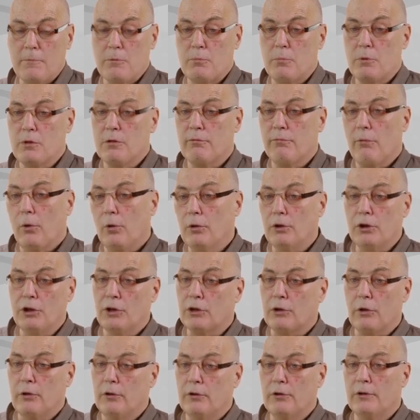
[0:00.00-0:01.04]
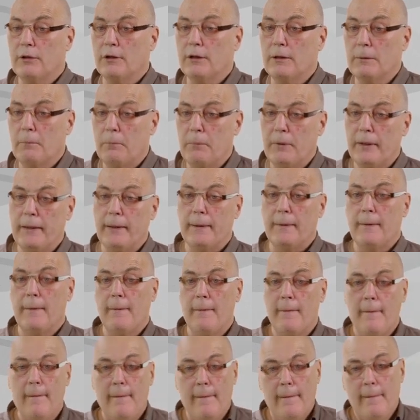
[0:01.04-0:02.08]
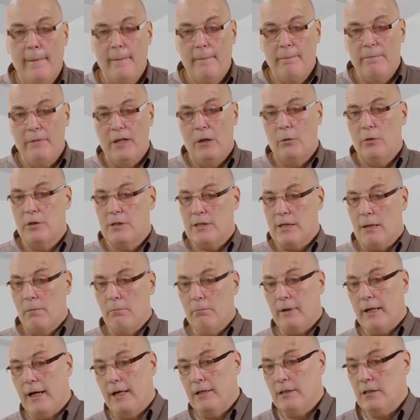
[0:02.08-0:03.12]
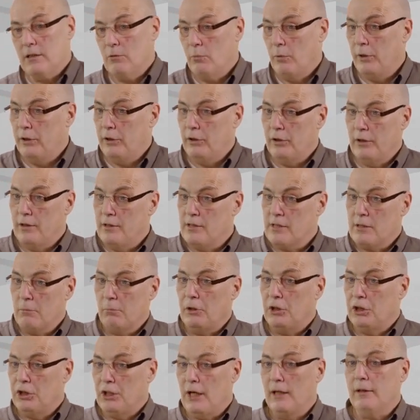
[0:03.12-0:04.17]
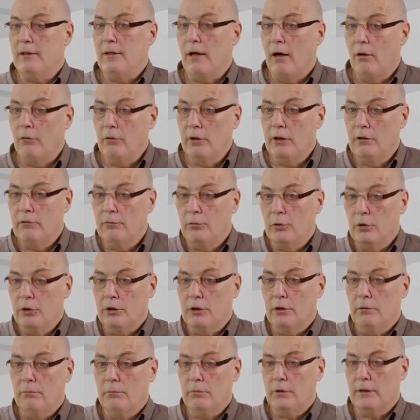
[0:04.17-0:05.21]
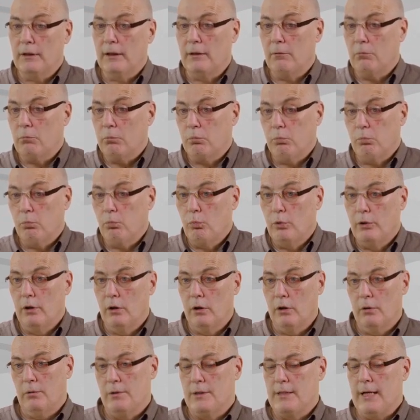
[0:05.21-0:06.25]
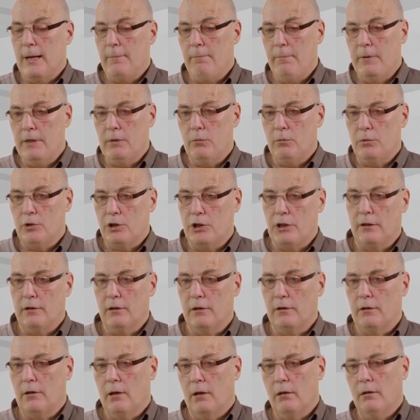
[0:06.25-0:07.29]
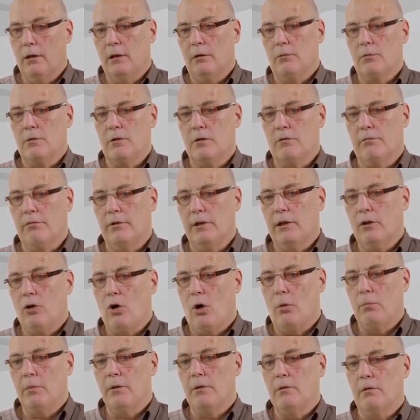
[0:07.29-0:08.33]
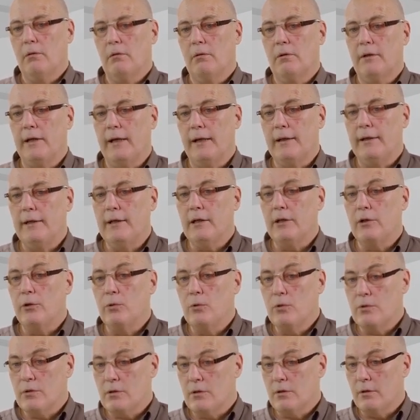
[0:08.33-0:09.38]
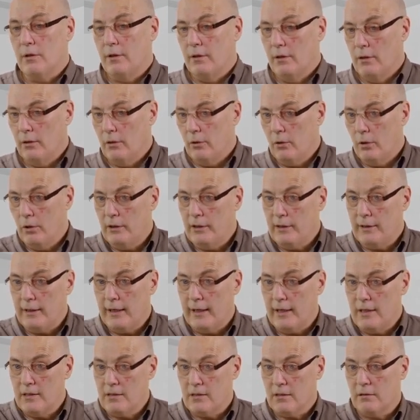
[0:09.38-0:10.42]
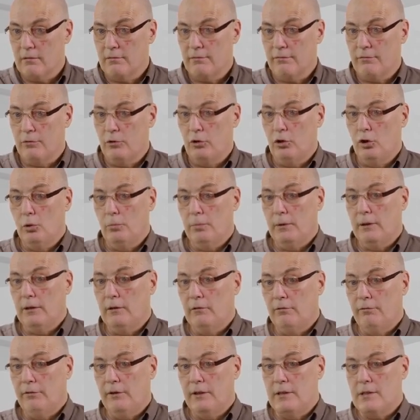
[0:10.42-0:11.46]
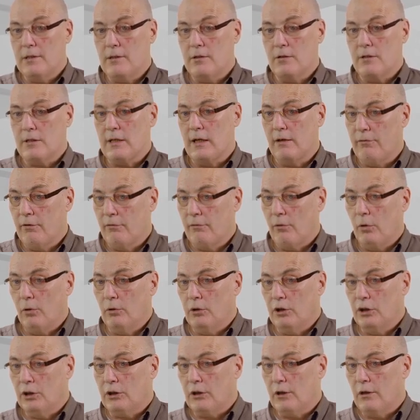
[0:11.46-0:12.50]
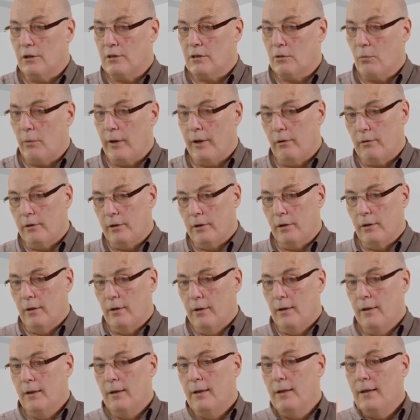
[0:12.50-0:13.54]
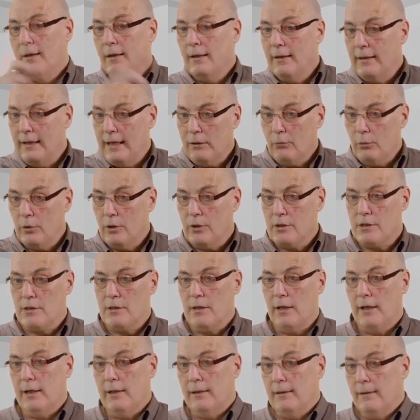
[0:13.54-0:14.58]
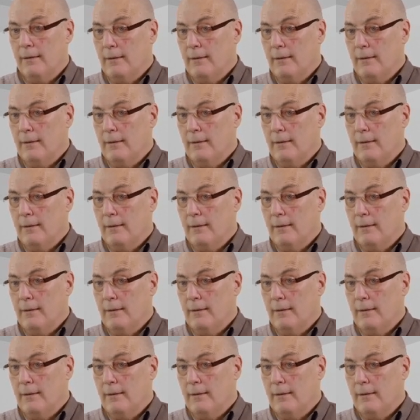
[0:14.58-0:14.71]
but the voltage is going to disappear. There were some cases where you then simply shut down the inverter, said, we don't know what's happening, shut it down. It was a very common technique used in the early days of renewable in feeds to say if the voltage goes away on the network side,